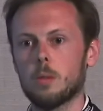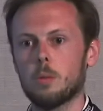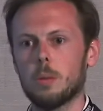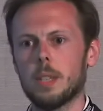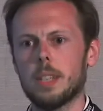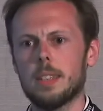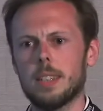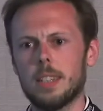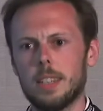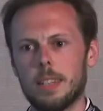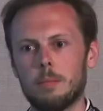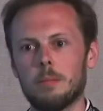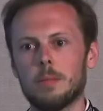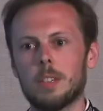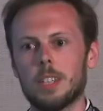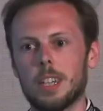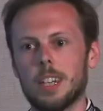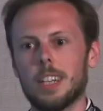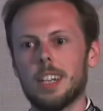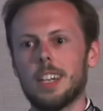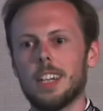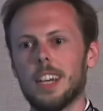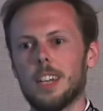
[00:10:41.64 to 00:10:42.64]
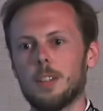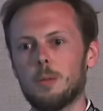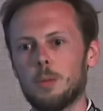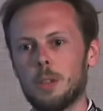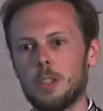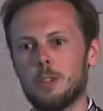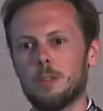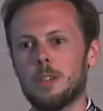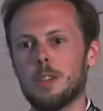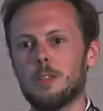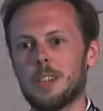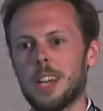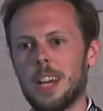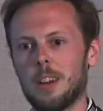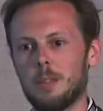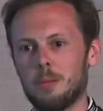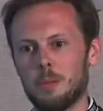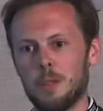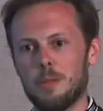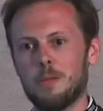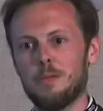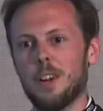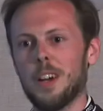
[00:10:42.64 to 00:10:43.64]
As we drill
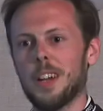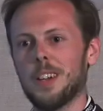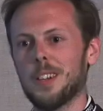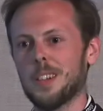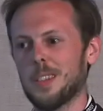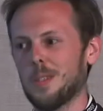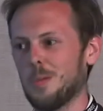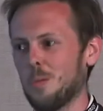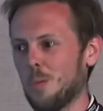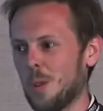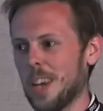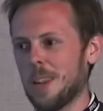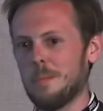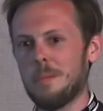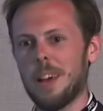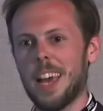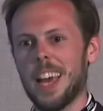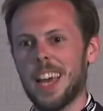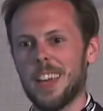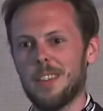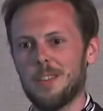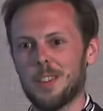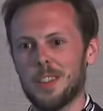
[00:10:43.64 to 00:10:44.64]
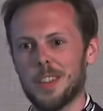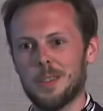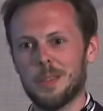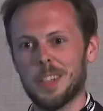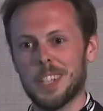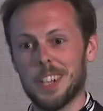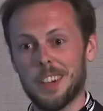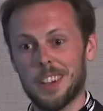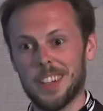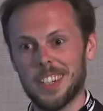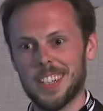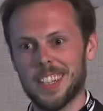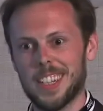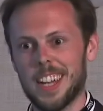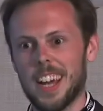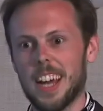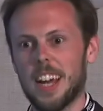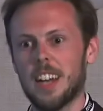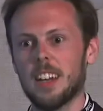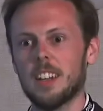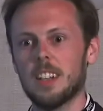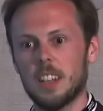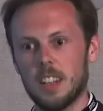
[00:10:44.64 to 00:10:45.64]
down, we find weird behavior that we don't
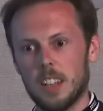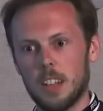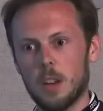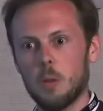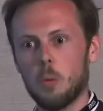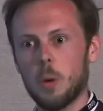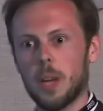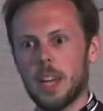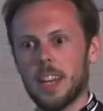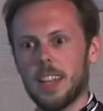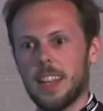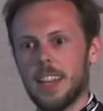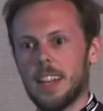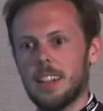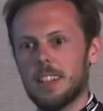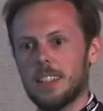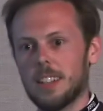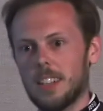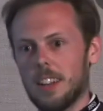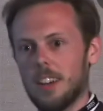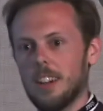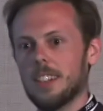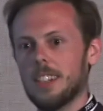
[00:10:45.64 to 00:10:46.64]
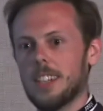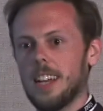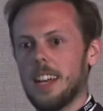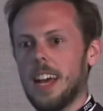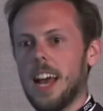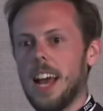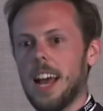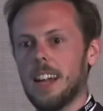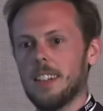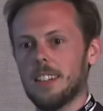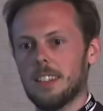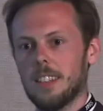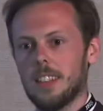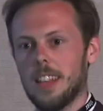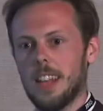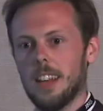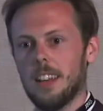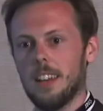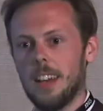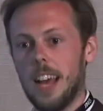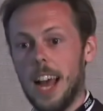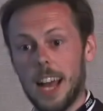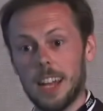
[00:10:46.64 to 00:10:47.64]
understand. We can then start
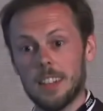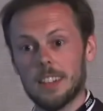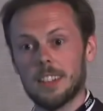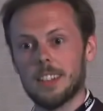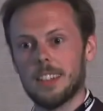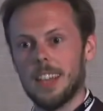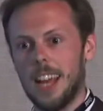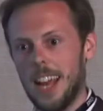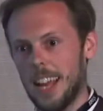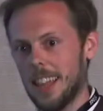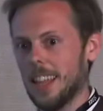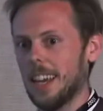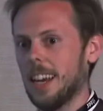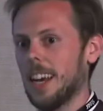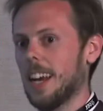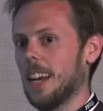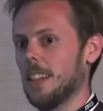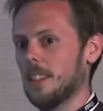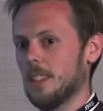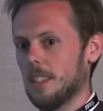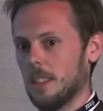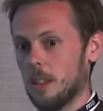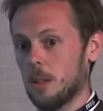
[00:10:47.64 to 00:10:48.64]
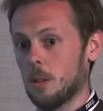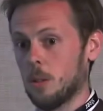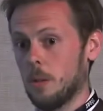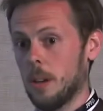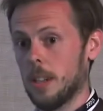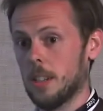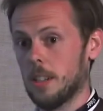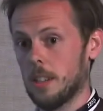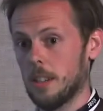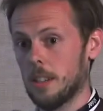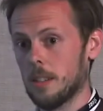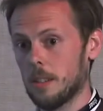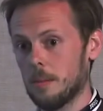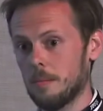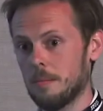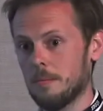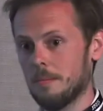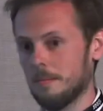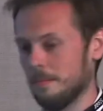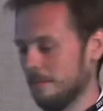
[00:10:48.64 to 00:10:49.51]
to ask and then answer those questions.